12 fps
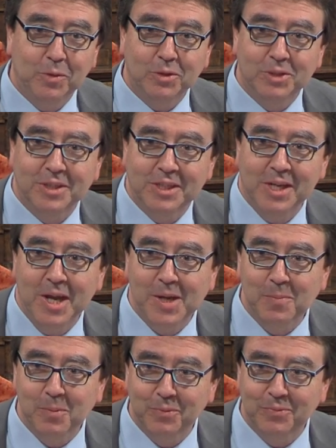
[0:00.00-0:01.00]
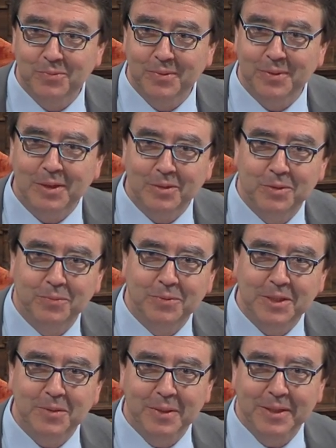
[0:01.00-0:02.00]
was the time of a lot
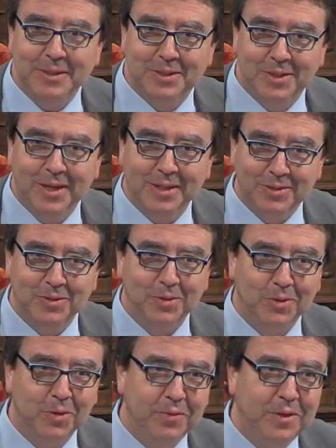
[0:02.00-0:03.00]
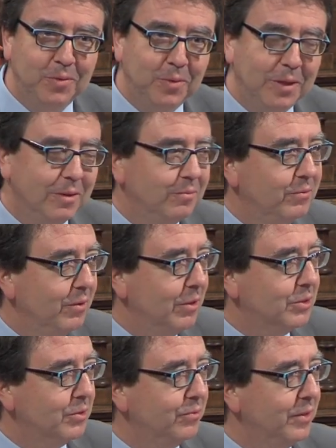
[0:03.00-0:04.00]
of debates, as you know very well, in
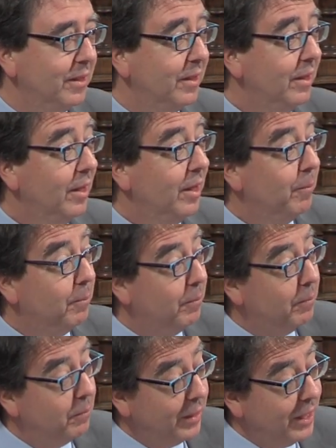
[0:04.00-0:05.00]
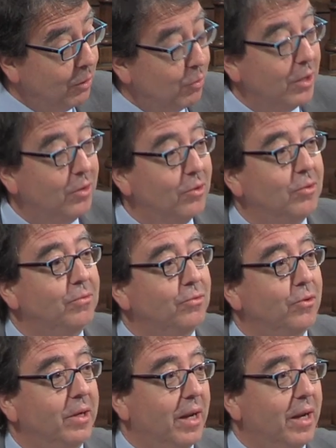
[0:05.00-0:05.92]
philosophy. Y luego fue